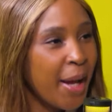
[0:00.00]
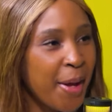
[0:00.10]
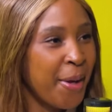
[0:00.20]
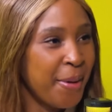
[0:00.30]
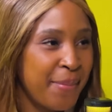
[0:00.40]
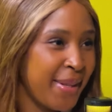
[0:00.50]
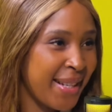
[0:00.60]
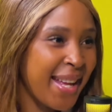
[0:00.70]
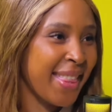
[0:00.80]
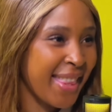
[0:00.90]

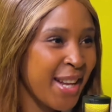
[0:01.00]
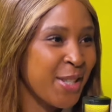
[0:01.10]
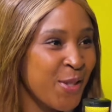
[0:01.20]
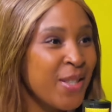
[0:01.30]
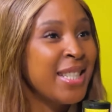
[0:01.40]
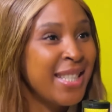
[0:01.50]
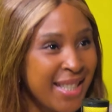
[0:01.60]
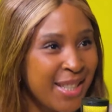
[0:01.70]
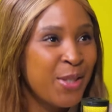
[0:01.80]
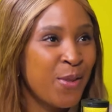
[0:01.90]
happen like that, you
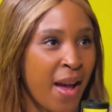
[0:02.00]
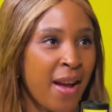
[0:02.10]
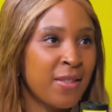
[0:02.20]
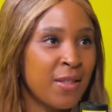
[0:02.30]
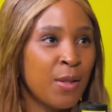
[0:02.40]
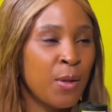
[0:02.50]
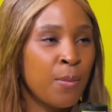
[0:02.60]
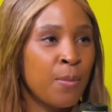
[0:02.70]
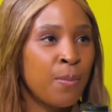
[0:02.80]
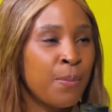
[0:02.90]
need to
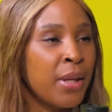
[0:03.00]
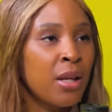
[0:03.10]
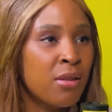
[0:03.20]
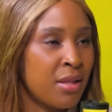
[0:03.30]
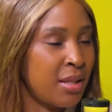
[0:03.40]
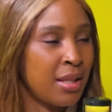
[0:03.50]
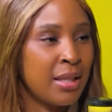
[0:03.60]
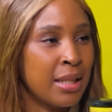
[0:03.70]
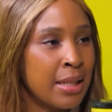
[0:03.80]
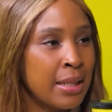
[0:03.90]
actually be
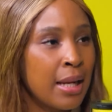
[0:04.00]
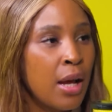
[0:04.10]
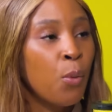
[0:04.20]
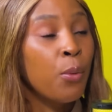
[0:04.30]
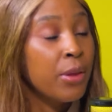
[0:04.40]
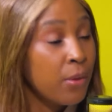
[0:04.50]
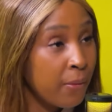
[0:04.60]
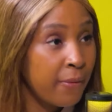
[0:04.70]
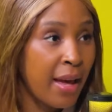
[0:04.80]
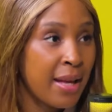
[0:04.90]
consistent with your
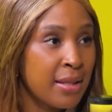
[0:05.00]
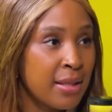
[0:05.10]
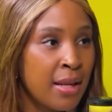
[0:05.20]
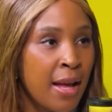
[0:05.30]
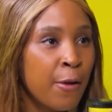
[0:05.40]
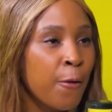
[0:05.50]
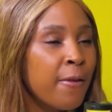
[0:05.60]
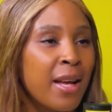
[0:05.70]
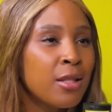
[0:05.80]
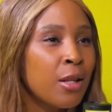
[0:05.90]
fans. Your
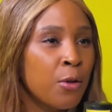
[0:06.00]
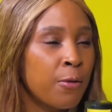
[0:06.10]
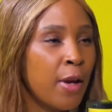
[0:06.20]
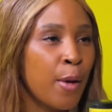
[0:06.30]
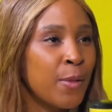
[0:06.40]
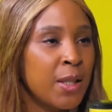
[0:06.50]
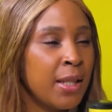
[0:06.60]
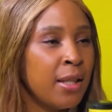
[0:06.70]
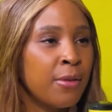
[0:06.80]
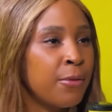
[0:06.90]
fans are your
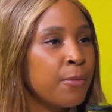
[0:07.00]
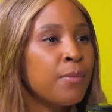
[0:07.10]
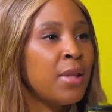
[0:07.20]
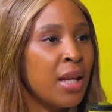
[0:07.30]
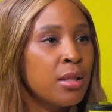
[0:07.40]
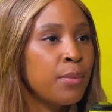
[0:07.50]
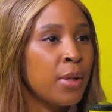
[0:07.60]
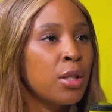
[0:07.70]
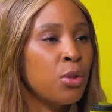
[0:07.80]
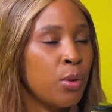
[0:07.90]
family. If they
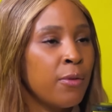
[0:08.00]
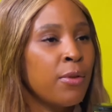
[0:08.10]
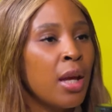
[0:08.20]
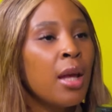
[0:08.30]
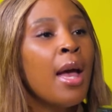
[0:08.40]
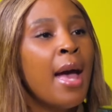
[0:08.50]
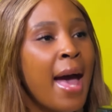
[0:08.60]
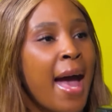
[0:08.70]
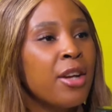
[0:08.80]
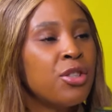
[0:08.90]
speak to you, if they
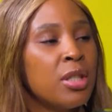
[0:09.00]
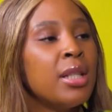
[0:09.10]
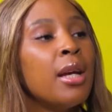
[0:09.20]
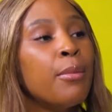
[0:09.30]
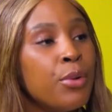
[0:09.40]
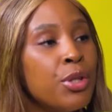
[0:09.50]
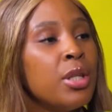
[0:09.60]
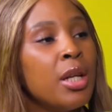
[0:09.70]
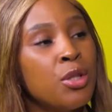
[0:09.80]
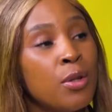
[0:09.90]
actually
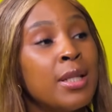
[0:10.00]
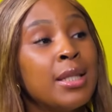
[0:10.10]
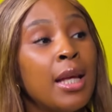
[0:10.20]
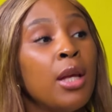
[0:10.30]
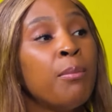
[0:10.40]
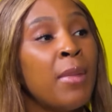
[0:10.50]
appreciate you and say,